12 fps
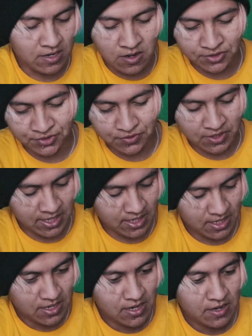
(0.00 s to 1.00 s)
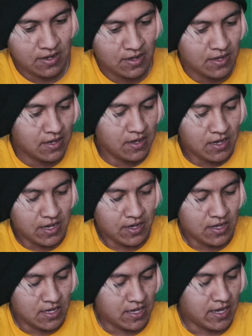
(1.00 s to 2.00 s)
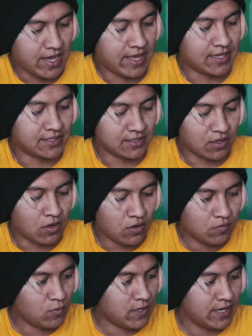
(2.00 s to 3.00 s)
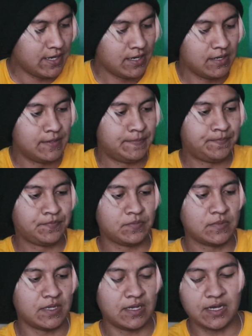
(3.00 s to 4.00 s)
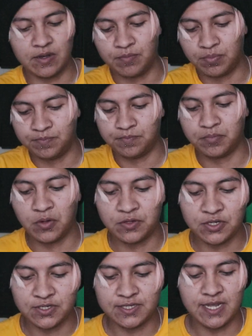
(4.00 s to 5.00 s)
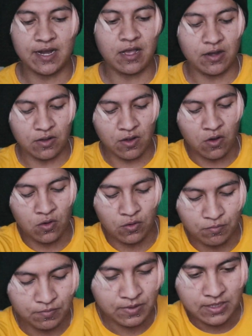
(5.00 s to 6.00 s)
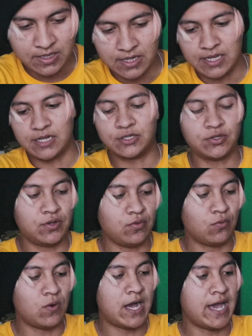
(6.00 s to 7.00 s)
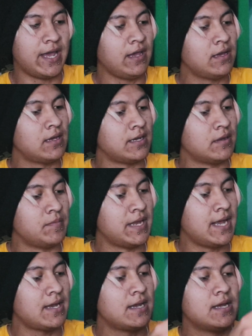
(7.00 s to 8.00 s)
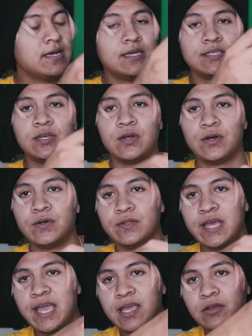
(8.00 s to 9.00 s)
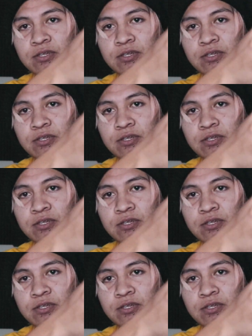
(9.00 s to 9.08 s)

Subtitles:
Arsenal kit, and this is the home one. Both jerseys that I got are home. I'll show you why in a minute. So they